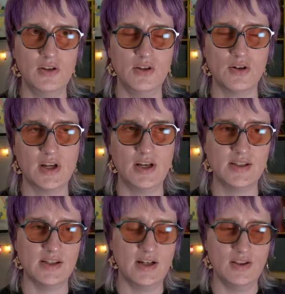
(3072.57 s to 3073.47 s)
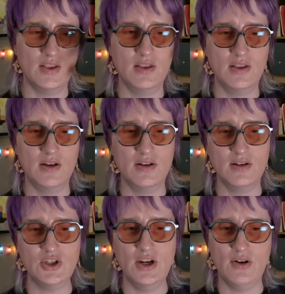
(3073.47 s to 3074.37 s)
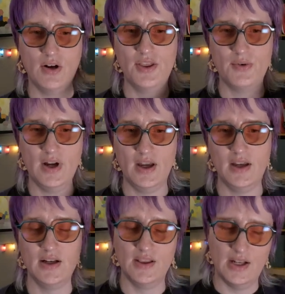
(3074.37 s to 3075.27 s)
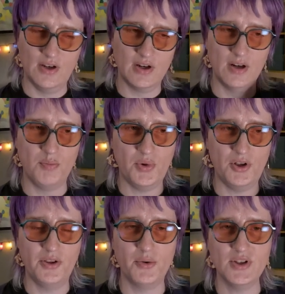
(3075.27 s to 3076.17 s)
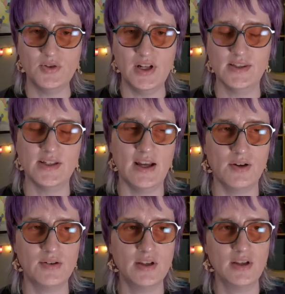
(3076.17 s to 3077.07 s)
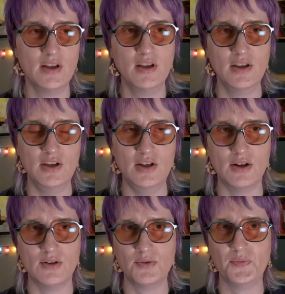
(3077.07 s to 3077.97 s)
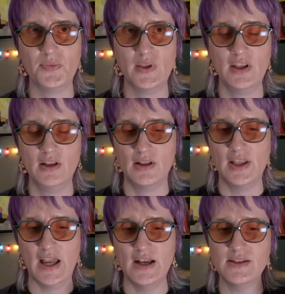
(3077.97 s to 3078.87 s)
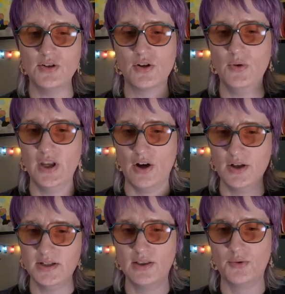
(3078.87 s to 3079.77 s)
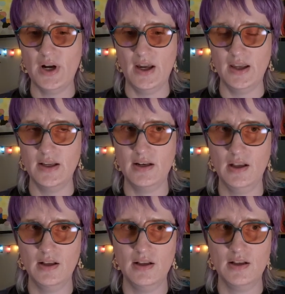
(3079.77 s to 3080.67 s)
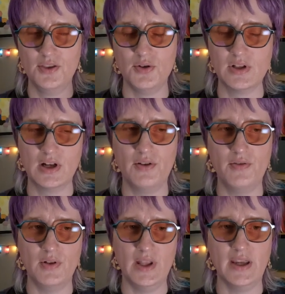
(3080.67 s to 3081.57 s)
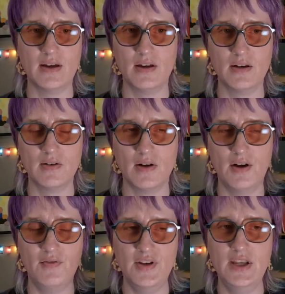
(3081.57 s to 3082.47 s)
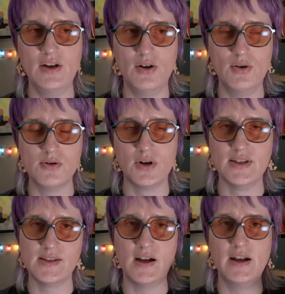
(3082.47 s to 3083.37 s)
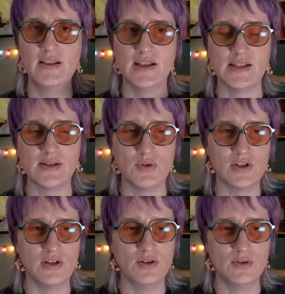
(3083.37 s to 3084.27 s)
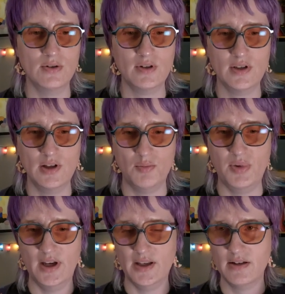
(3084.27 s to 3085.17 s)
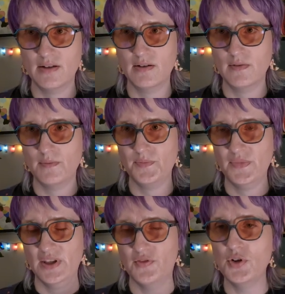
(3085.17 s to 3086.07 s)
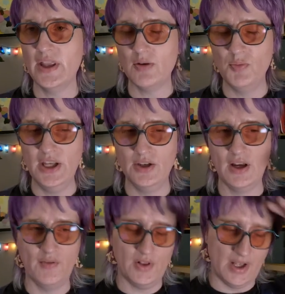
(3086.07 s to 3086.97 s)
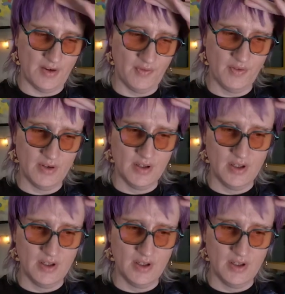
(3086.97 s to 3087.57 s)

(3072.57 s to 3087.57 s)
you're gonna sit in the chair on the ride, and then you're gonna pull the restraints down, you know? Like as you're going onto the ride, there's little like a video or a sign that says what to do, but if you're like me and you have a lot of,